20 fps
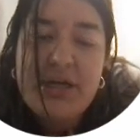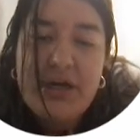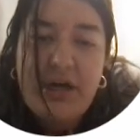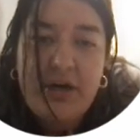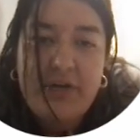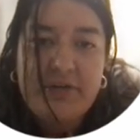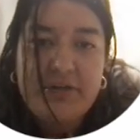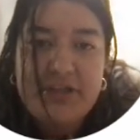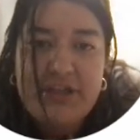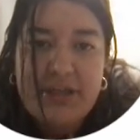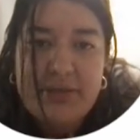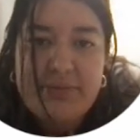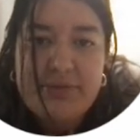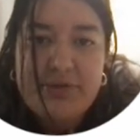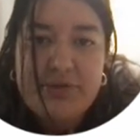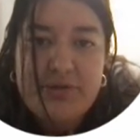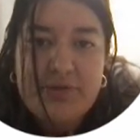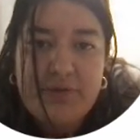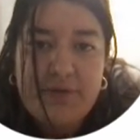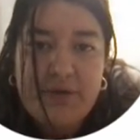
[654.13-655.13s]
oftentimes
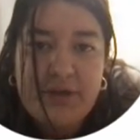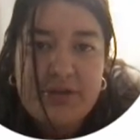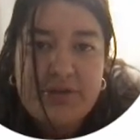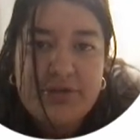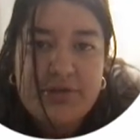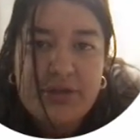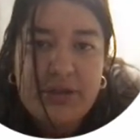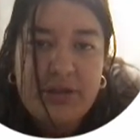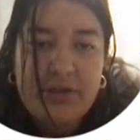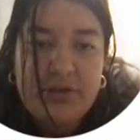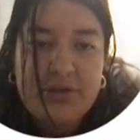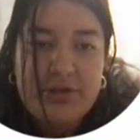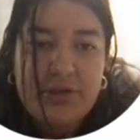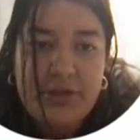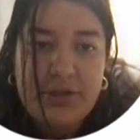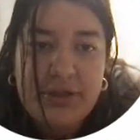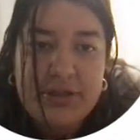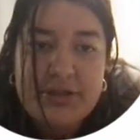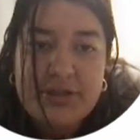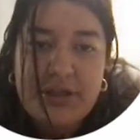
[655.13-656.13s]
used for intracellular
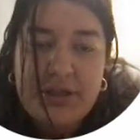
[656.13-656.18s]
targets.